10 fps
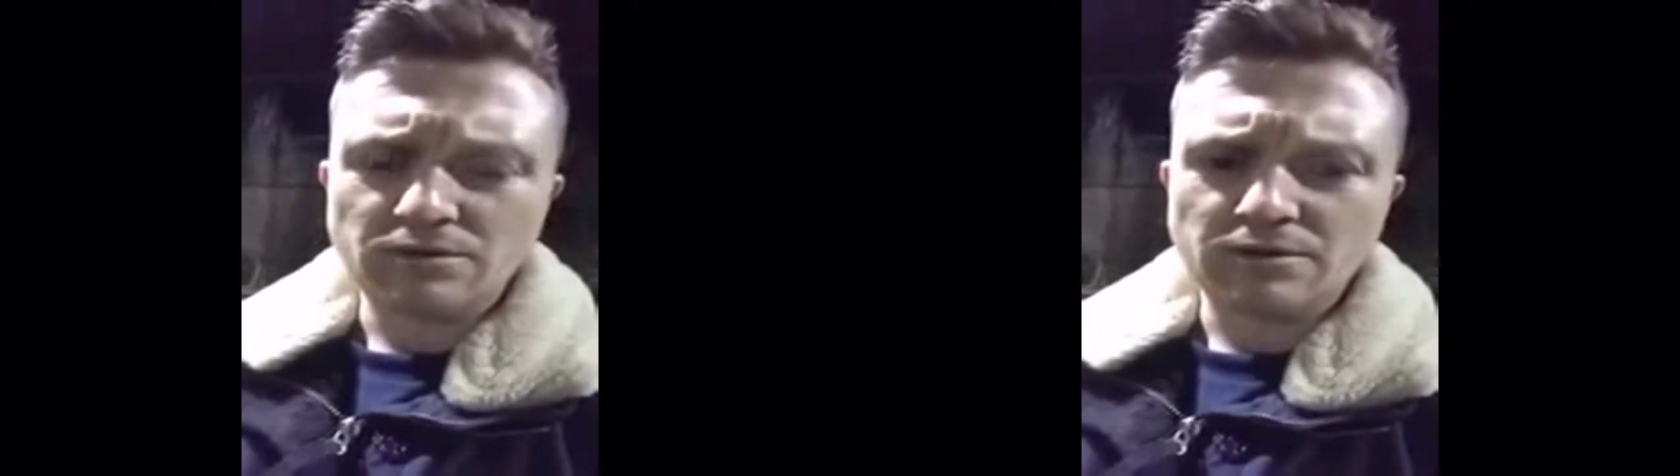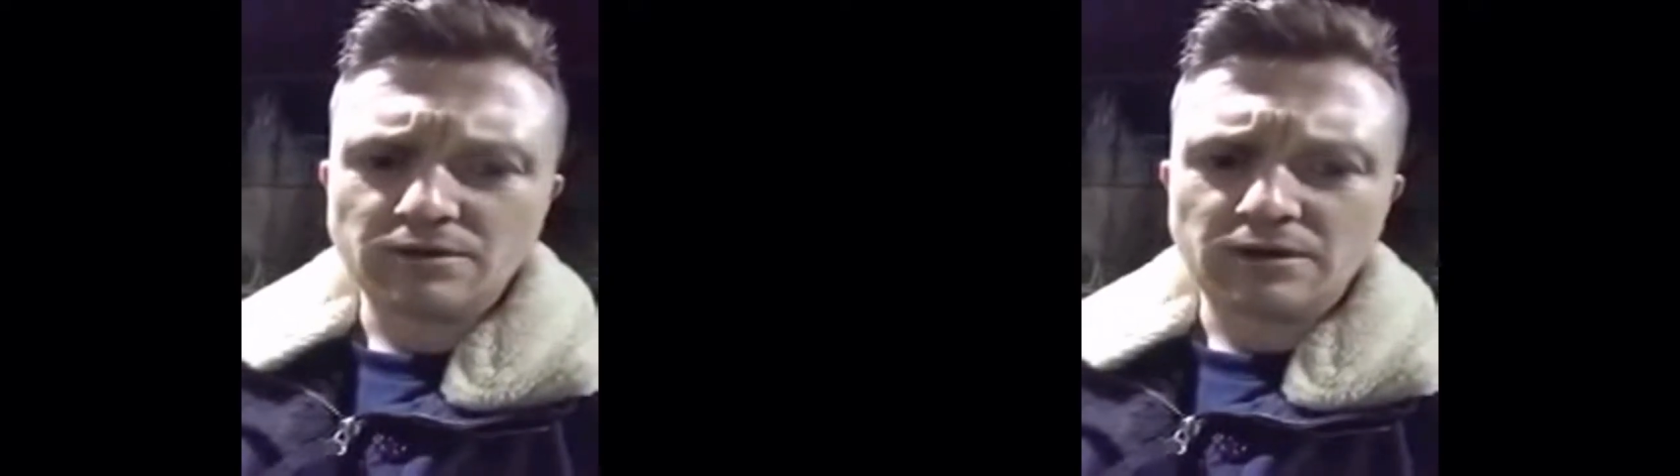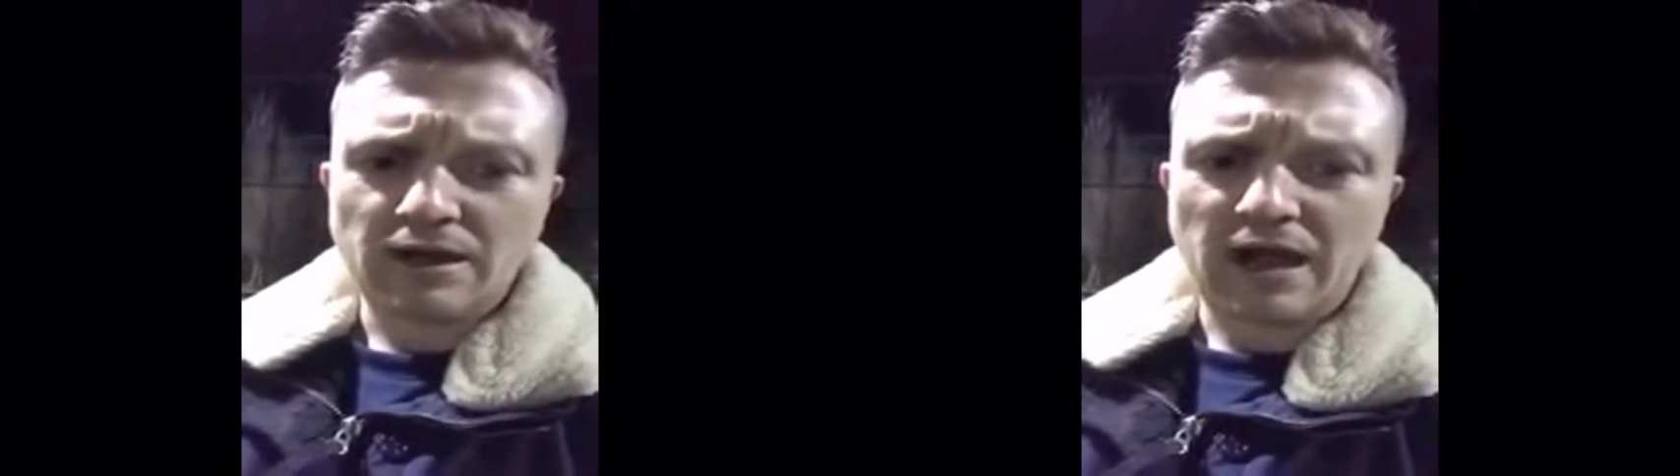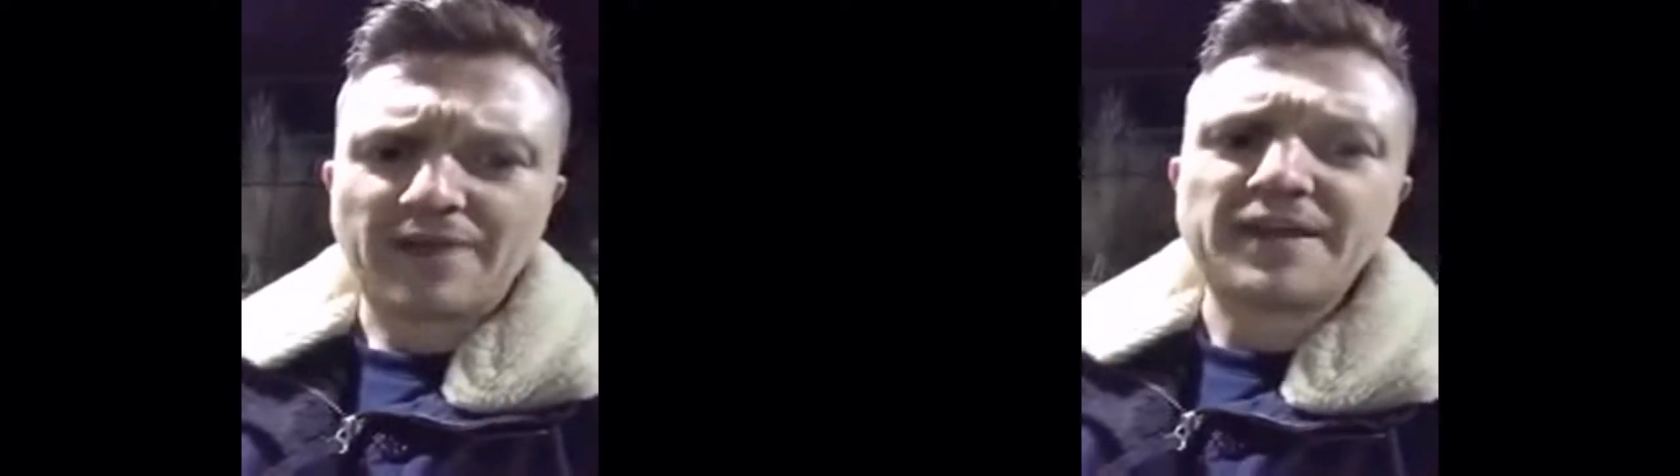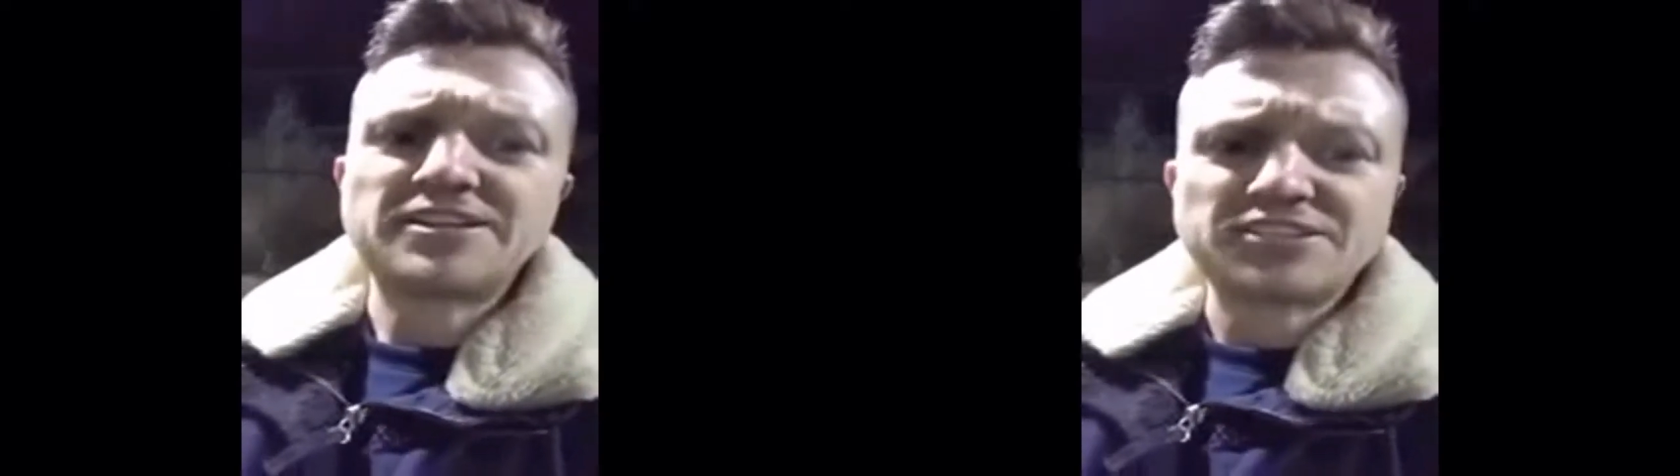and they're
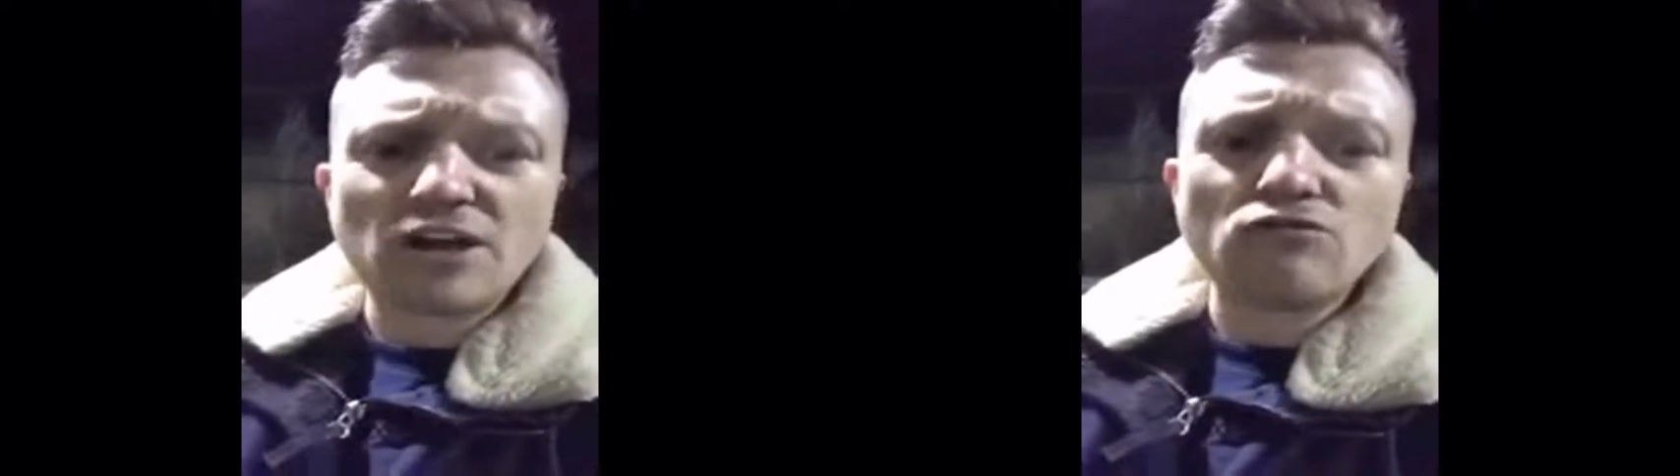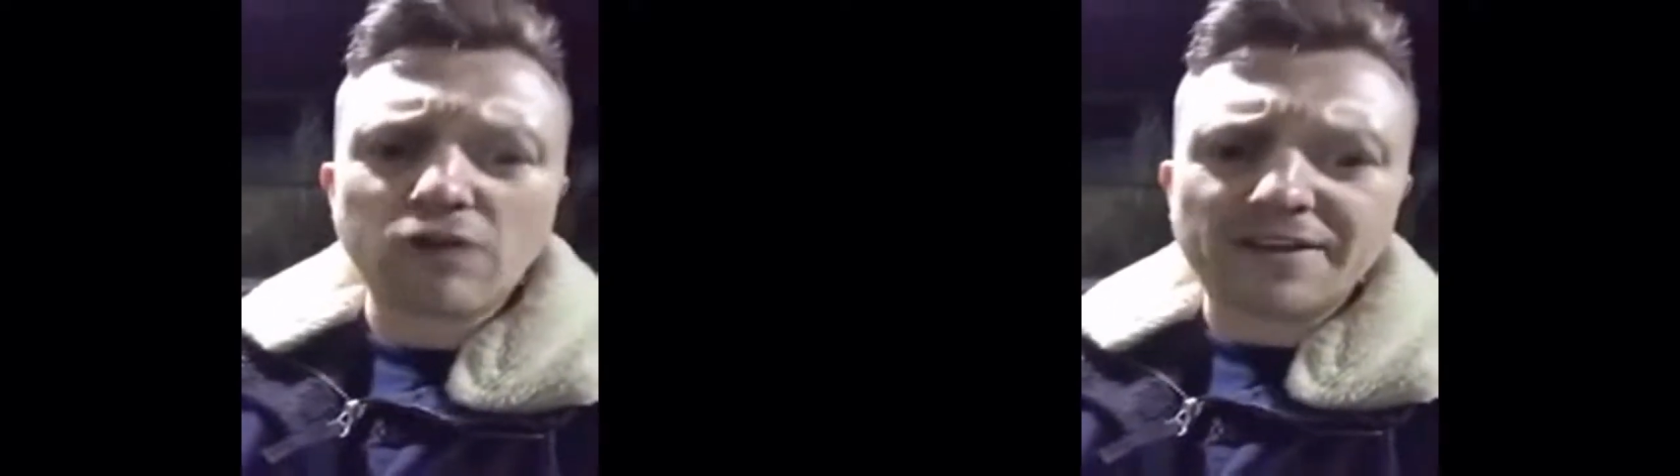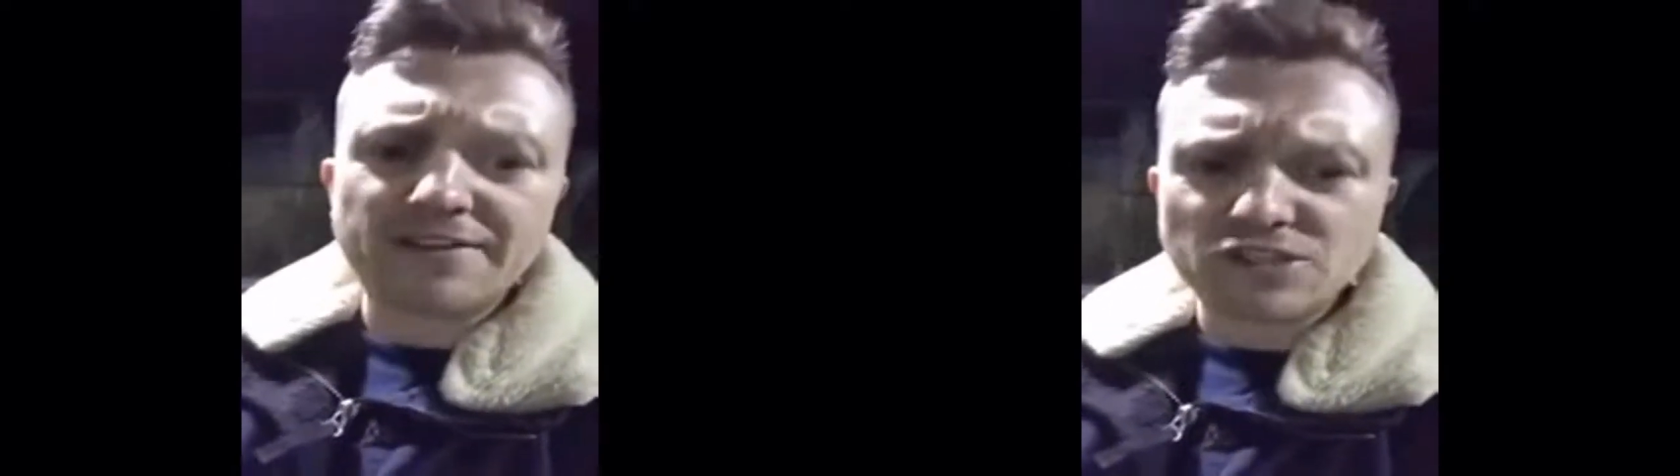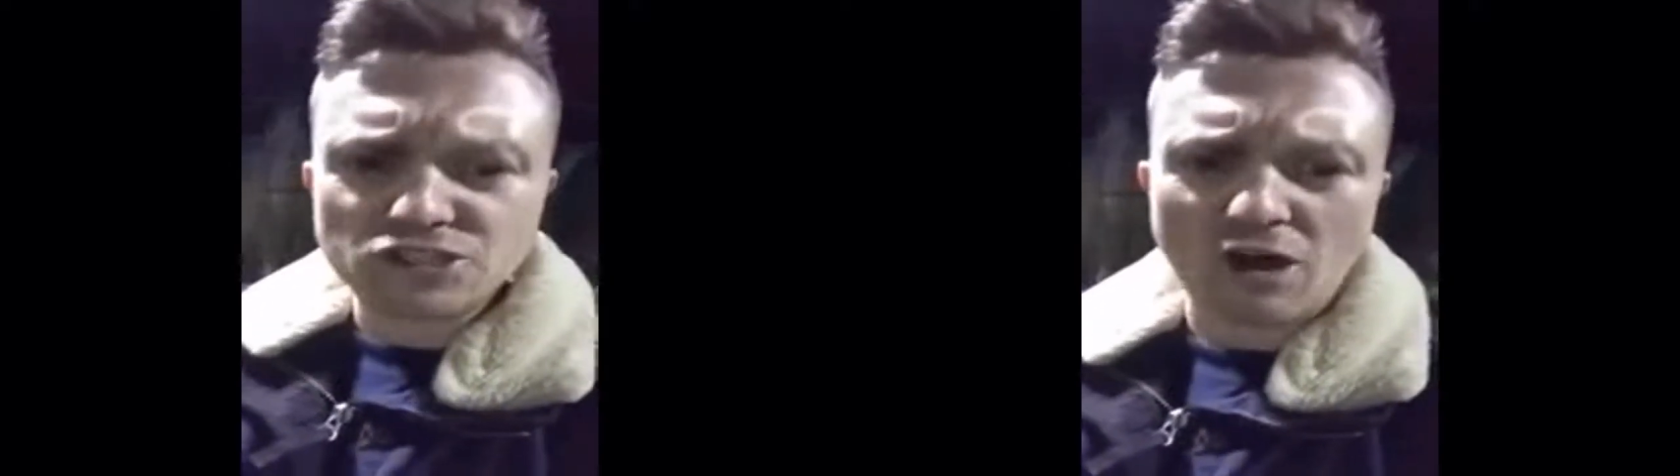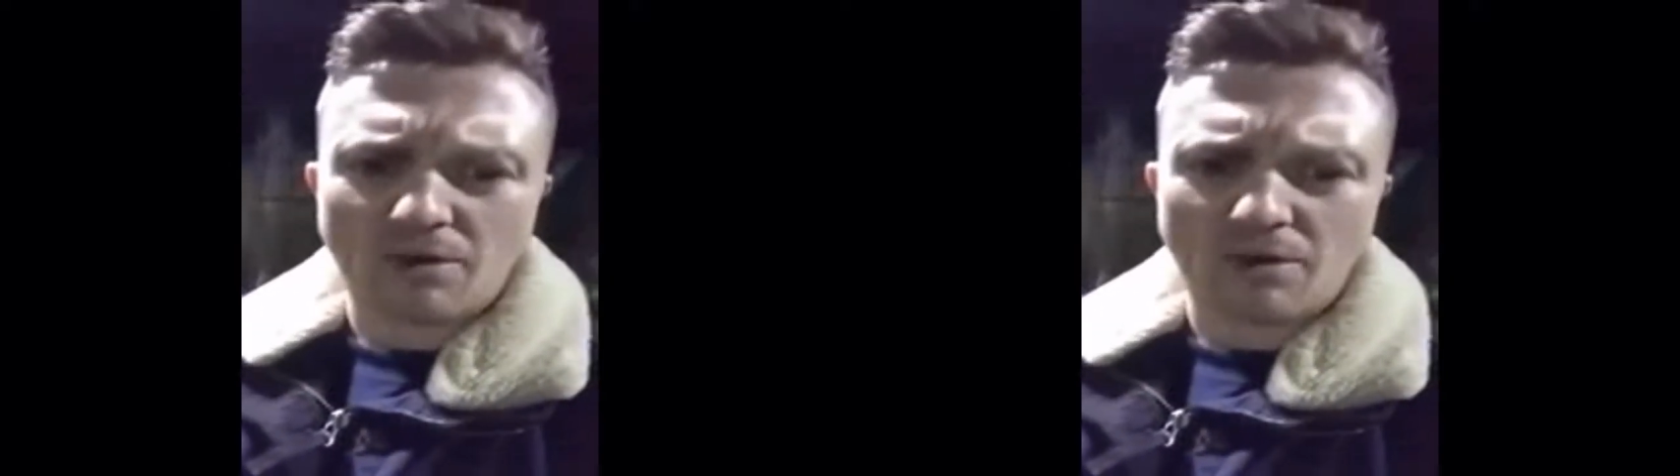still running the shop.